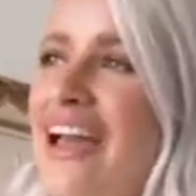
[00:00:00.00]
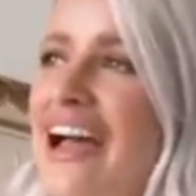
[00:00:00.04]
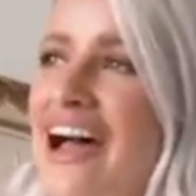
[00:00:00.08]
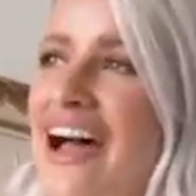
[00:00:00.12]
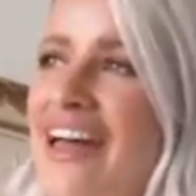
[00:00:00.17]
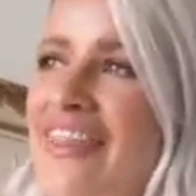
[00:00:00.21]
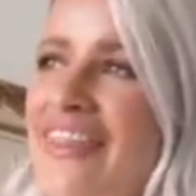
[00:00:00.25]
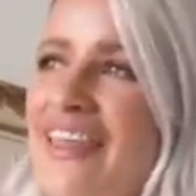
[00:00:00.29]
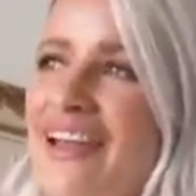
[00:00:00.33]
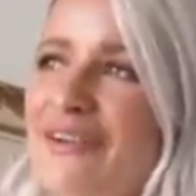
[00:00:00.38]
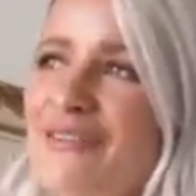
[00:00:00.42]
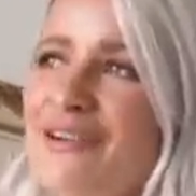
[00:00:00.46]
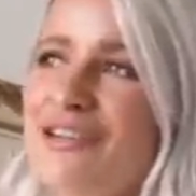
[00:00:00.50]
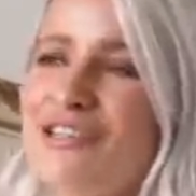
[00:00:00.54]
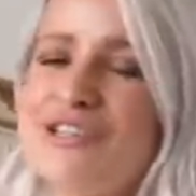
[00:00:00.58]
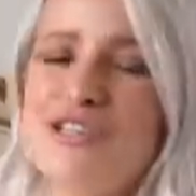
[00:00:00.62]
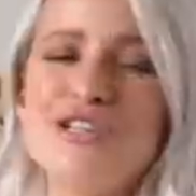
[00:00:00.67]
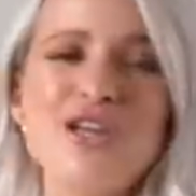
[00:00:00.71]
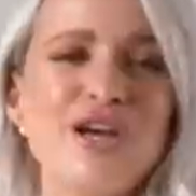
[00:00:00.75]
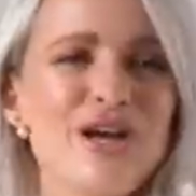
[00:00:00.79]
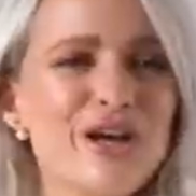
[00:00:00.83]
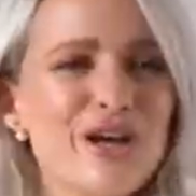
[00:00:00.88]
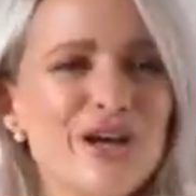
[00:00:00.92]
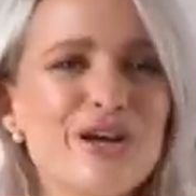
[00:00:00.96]
and there were
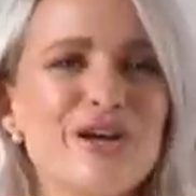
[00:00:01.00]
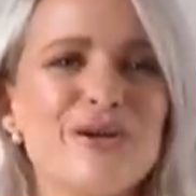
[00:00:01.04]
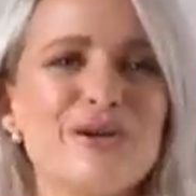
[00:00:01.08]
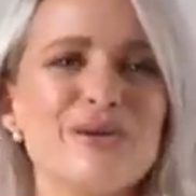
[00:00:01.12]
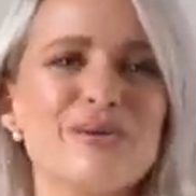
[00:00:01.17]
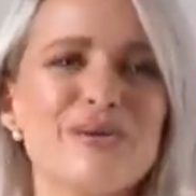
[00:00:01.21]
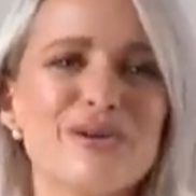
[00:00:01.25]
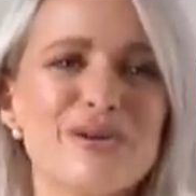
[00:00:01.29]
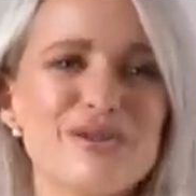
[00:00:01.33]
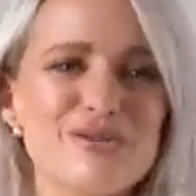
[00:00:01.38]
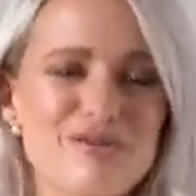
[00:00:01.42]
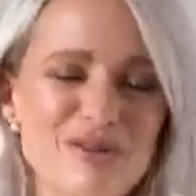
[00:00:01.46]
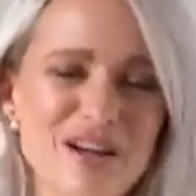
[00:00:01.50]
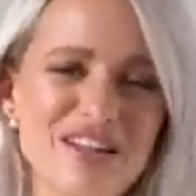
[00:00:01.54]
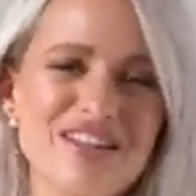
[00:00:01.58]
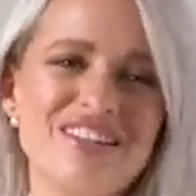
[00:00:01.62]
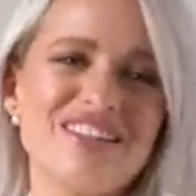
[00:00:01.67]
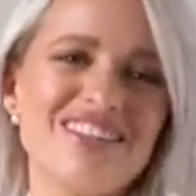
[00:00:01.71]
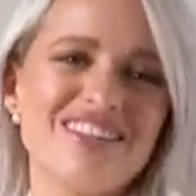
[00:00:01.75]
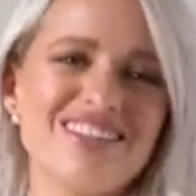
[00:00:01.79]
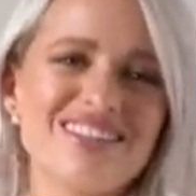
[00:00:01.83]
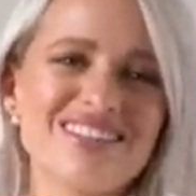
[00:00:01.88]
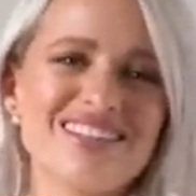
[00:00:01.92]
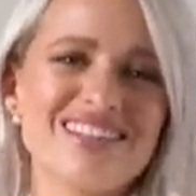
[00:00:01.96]
2
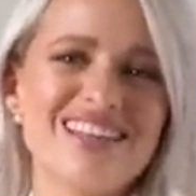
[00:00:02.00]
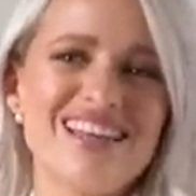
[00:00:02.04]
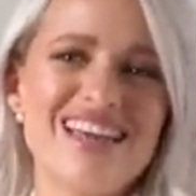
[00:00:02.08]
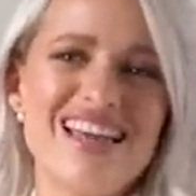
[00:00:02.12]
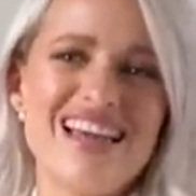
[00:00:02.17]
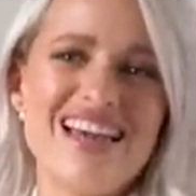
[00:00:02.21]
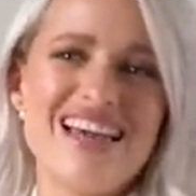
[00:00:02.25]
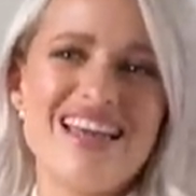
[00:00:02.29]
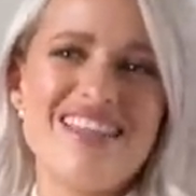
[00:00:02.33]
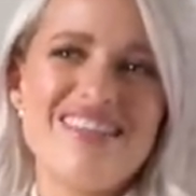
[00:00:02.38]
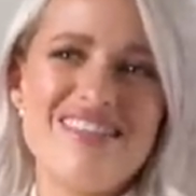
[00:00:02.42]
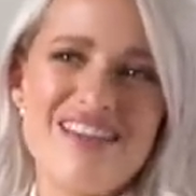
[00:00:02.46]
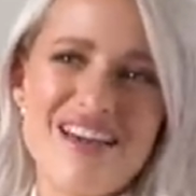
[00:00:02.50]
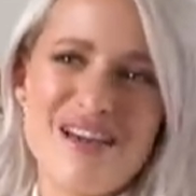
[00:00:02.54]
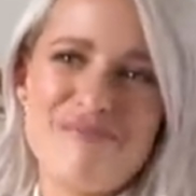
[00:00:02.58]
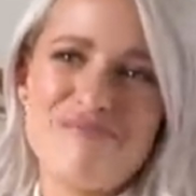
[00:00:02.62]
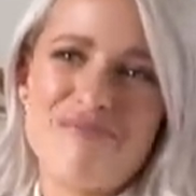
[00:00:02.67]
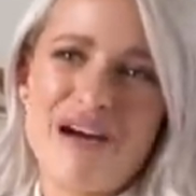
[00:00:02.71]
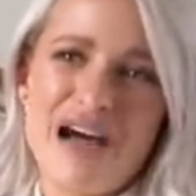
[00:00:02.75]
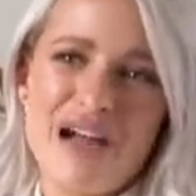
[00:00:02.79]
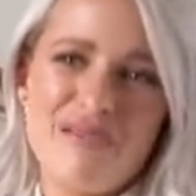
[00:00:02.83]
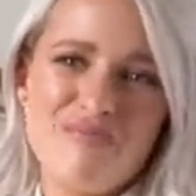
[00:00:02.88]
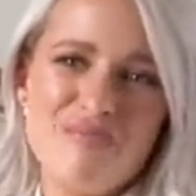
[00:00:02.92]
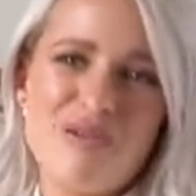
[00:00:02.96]
dresses that
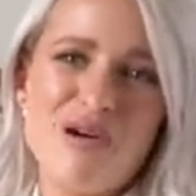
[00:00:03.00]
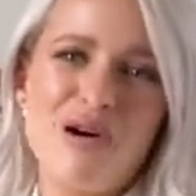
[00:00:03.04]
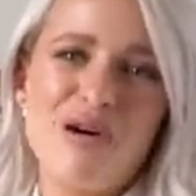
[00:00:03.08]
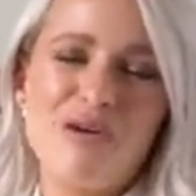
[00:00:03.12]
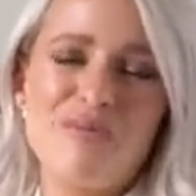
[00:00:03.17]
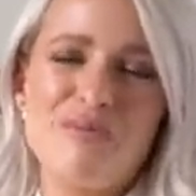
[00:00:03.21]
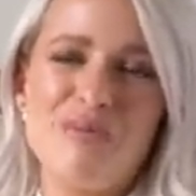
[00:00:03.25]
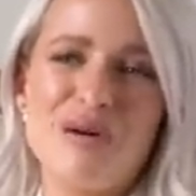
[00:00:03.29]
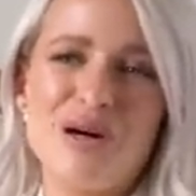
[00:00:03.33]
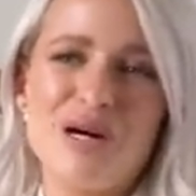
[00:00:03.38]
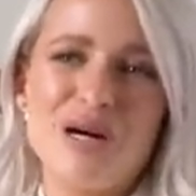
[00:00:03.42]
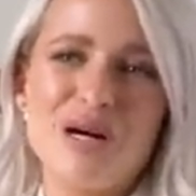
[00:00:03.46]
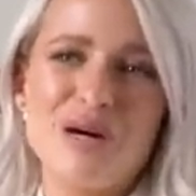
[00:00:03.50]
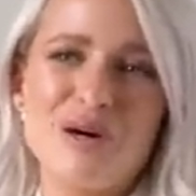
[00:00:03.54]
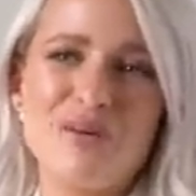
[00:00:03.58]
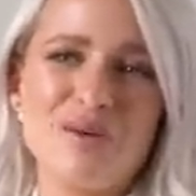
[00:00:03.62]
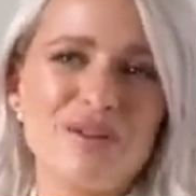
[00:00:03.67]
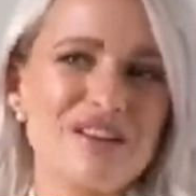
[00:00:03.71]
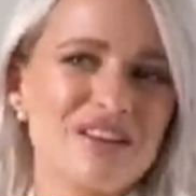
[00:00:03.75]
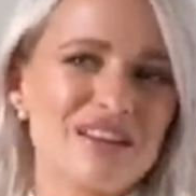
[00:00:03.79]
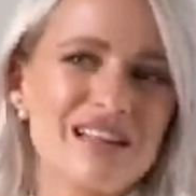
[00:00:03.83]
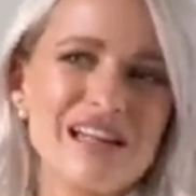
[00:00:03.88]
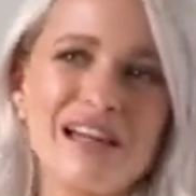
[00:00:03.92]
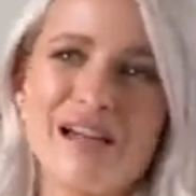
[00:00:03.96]
my mum
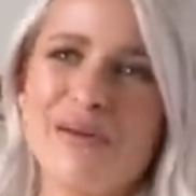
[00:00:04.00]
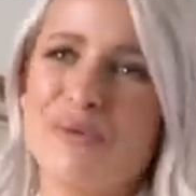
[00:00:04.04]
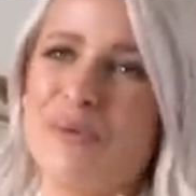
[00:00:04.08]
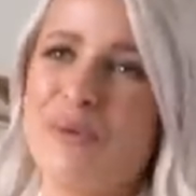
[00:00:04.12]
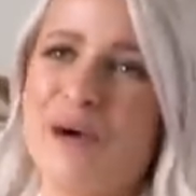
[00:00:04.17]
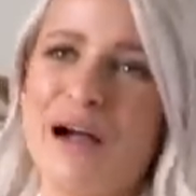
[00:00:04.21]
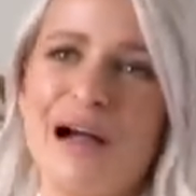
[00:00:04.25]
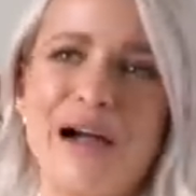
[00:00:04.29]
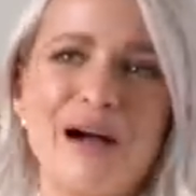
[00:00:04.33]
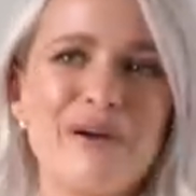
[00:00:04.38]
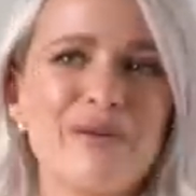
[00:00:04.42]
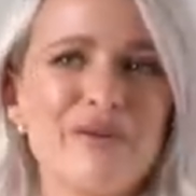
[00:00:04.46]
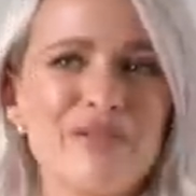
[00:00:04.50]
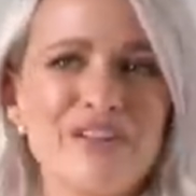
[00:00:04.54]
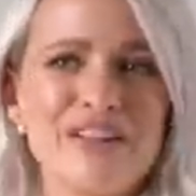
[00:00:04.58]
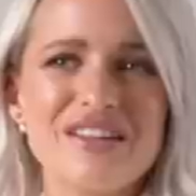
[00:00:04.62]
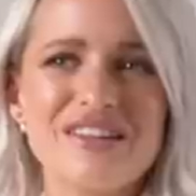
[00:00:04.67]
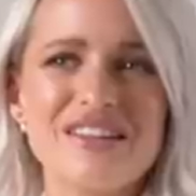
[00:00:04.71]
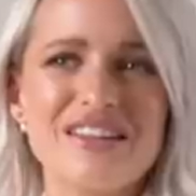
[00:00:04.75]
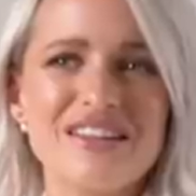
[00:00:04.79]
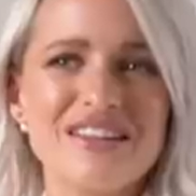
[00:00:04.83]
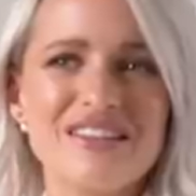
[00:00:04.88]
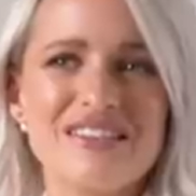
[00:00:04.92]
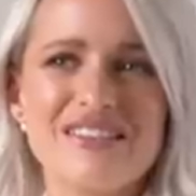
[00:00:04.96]
was like, wow,
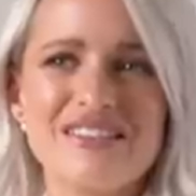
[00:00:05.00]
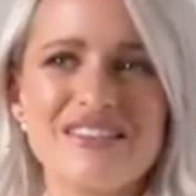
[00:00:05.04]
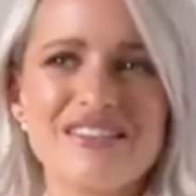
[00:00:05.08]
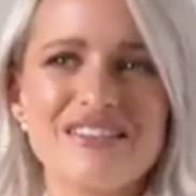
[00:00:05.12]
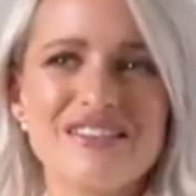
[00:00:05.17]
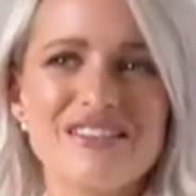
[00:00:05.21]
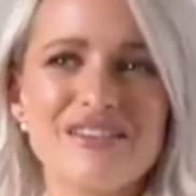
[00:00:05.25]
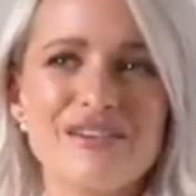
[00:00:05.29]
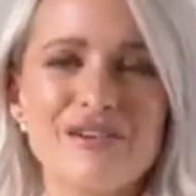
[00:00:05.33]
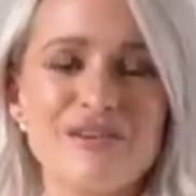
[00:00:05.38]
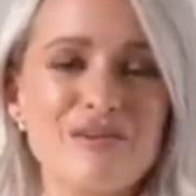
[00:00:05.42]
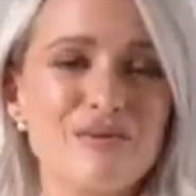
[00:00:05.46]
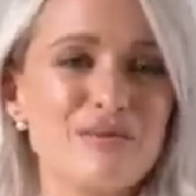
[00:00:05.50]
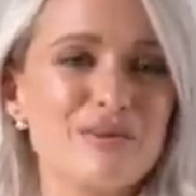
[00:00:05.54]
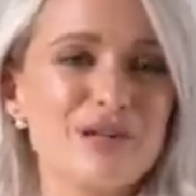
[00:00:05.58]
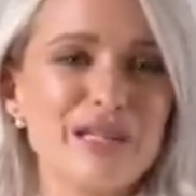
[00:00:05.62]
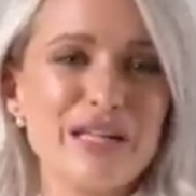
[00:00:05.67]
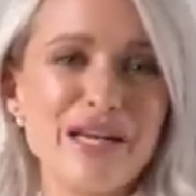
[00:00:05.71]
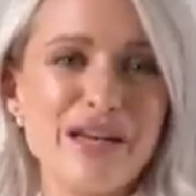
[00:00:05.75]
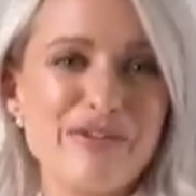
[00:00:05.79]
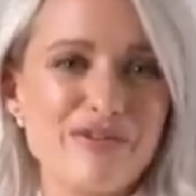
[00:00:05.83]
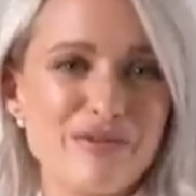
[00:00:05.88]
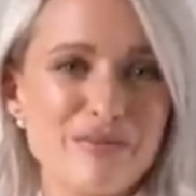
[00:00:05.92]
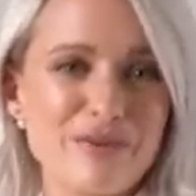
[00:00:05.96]
this is
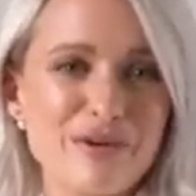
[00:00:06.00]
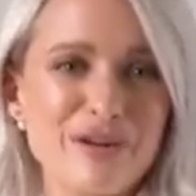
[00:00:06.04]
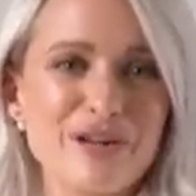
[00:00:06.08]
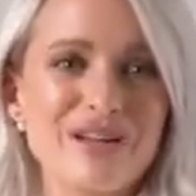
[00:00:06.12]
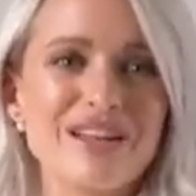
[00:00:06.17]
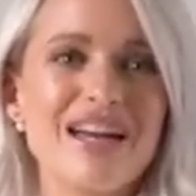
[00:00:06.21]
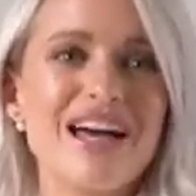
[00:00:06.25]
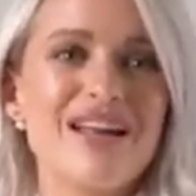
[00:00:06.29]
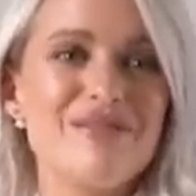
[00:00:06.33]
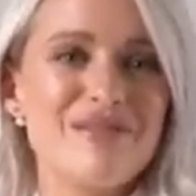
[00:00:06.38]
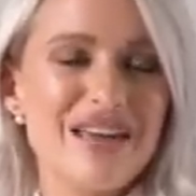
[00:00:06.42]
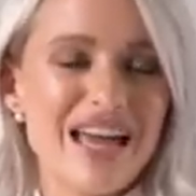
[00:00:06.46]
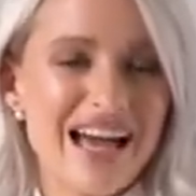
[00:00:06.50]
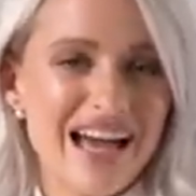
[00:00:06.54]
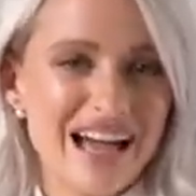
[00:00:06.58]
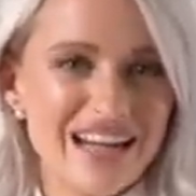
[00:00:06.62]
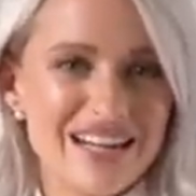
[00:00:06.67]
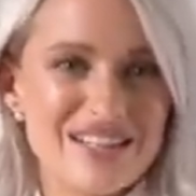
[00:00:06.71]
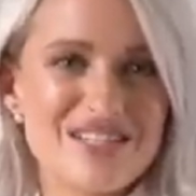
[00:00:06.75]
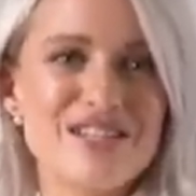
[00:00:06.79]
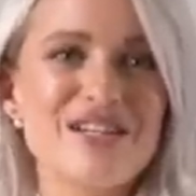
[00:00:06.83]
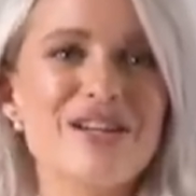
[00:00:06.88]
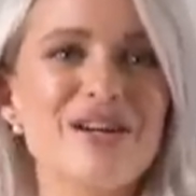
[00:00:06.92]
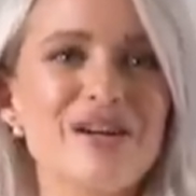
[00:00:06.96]
unbelievable, and
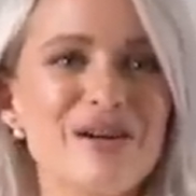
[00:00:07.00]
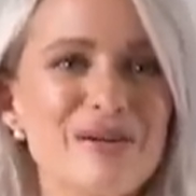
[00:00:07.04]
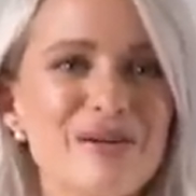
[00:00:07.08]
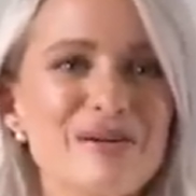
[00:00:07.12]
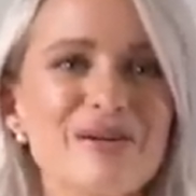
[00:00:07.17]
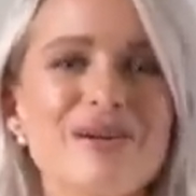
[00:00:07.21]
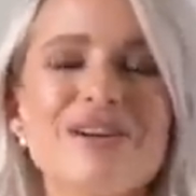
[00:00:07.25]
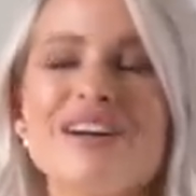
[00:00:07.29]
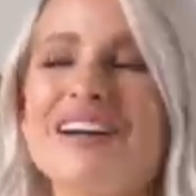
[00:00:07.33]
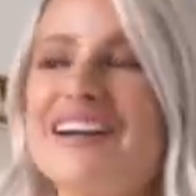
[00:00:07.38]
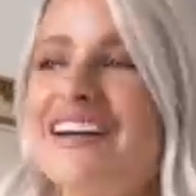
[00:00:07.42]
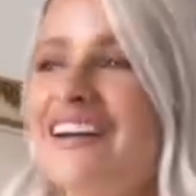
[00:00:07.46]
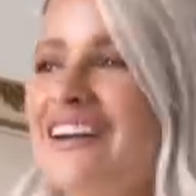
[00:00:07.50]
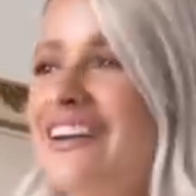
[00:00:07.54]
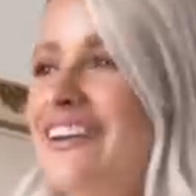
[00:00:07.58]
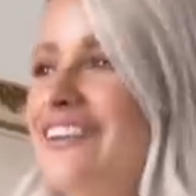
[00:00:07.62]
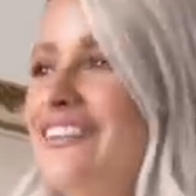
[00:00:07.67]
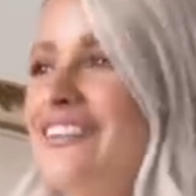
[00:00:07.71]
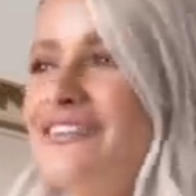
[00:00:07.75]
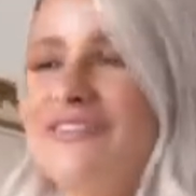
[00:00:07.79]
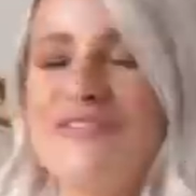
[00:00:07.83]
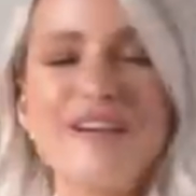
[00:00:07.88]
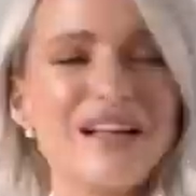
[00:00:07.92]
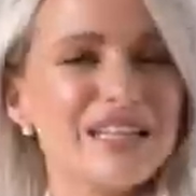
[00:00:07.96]
I too
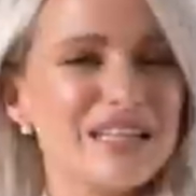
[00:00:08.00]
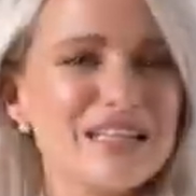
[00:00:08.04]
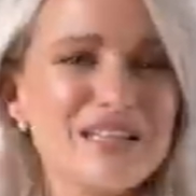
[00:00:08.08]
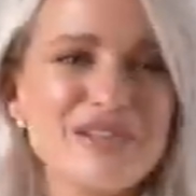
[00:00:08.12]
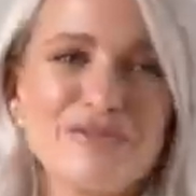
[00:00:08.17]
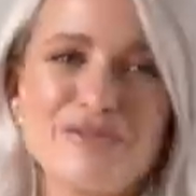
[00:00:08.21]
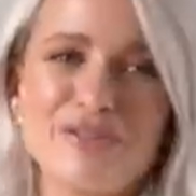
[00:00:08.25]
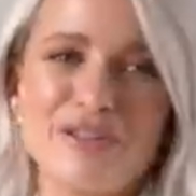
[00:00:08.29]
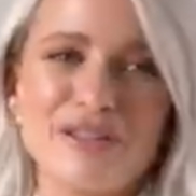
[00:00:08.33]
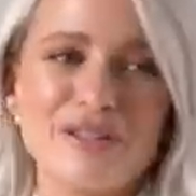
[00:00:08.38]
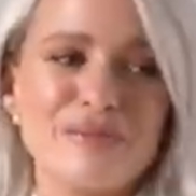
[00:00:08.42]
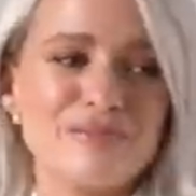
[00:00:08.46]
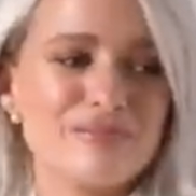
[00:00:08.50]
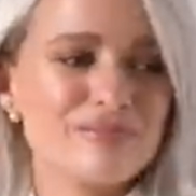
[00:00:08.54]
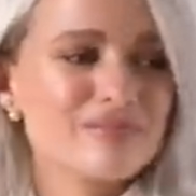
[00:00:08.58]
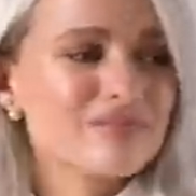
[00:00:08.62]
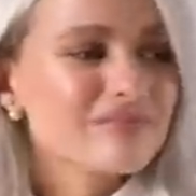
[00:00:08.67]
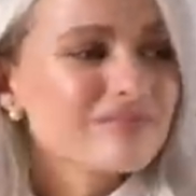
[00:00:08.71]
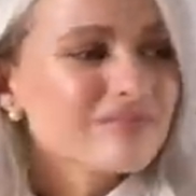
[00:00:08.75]
fell in love with them.